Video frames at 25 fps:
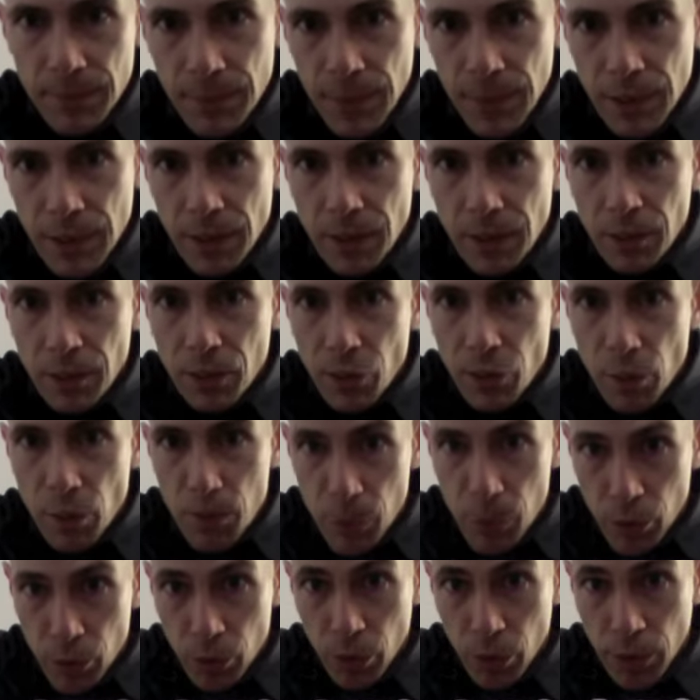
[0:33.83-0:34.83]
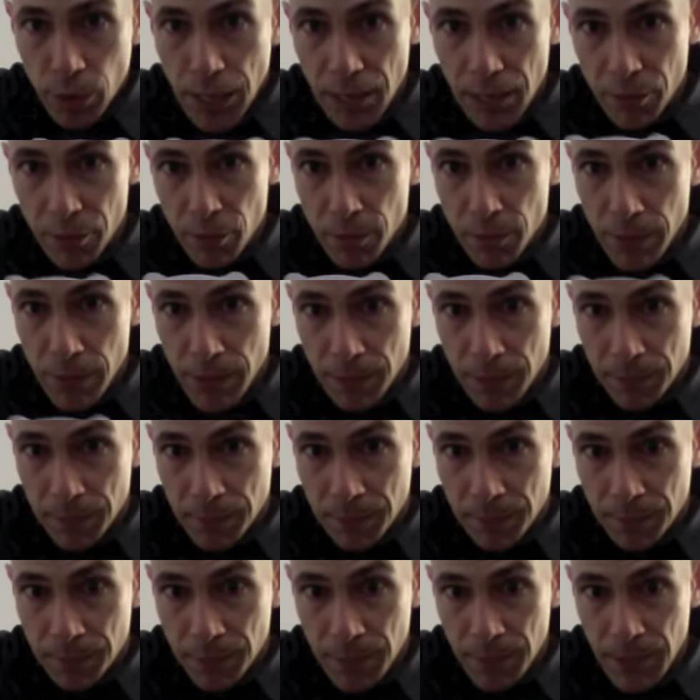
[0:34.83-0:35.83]
This is the musical alphabet.
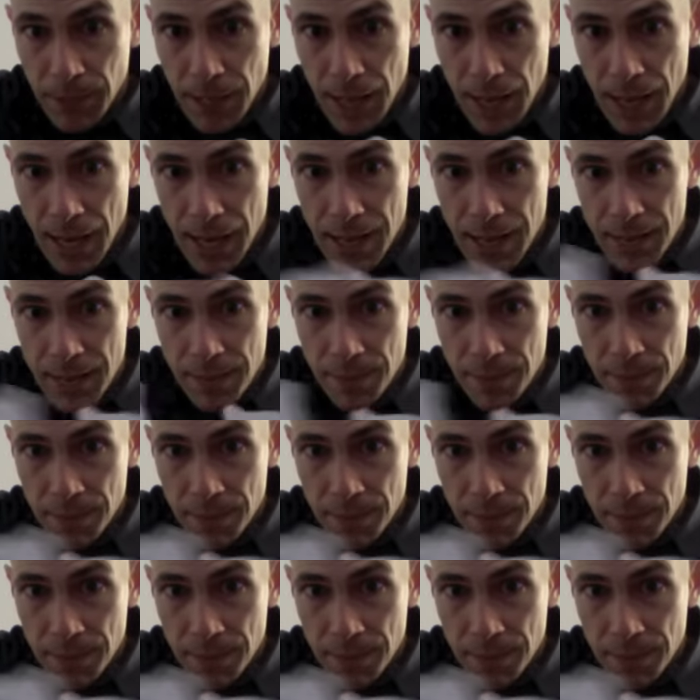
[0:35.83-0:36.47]
A,